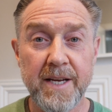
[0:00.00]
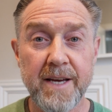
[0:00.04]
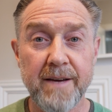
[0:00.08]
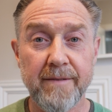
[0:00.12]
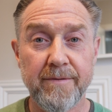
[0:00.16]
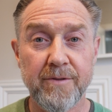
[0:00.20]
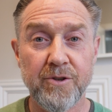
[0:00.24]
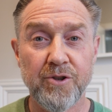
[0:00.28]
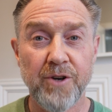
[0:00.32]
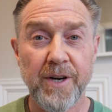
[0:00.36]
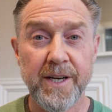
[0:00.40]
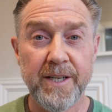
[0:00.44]

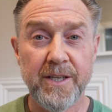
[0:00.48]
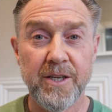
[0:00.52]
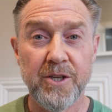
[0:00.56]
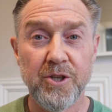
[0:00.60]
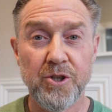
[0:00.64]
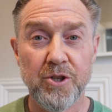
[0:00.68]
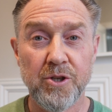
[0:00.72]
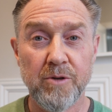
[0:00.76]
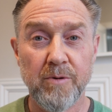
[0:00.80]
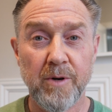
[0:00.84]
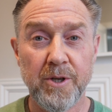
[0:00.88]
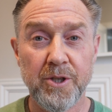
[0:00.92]
if Trading
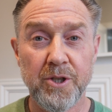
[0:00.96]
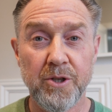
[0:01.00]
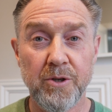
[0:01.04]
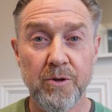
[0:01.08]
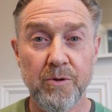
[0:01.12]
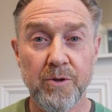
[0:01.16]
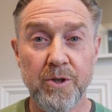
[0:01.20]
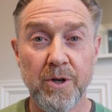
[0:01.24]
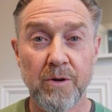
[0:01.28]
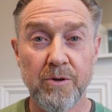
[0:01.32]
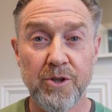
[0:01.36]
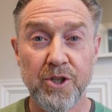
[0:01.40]
2 and 2
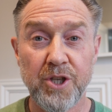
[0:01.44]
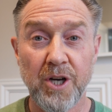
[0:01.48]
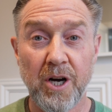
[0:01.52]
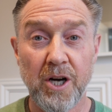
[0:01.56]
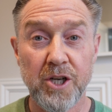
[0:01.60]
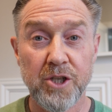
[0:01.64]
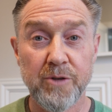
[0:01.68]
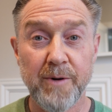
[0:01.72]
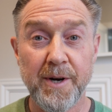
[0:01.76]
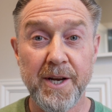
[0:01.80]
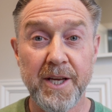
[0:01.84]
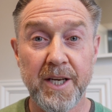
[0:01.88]
don't
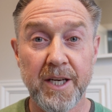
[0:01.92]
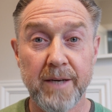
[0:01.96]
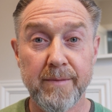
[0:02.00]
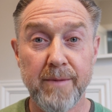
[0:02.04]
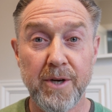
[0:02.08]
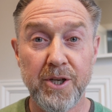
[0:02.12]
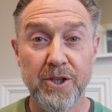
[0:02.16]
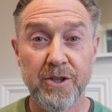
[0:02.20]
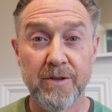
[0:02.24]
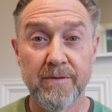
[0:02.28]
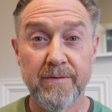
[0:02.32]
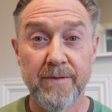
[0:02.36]
charge you any
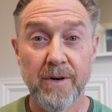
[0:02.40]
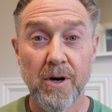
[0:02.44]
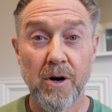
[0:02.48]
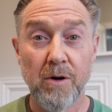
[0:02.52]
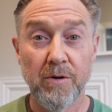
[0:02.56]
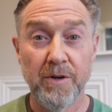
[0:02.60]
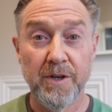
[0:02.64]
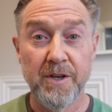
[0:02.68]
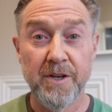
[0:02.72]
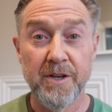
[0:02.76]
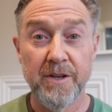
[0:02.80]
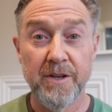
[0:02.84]
commission for holding